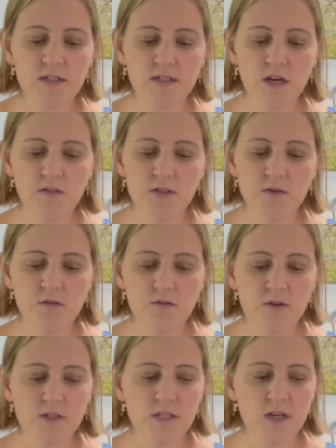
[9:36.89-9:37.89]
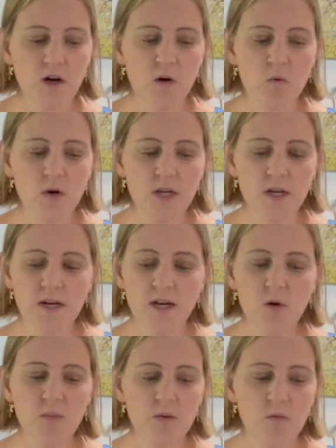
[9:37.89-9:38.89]
at Tufts University are working on
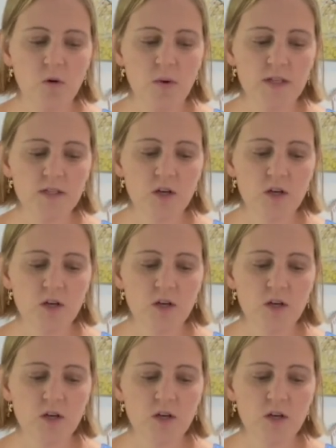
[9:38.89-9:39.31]
helping robots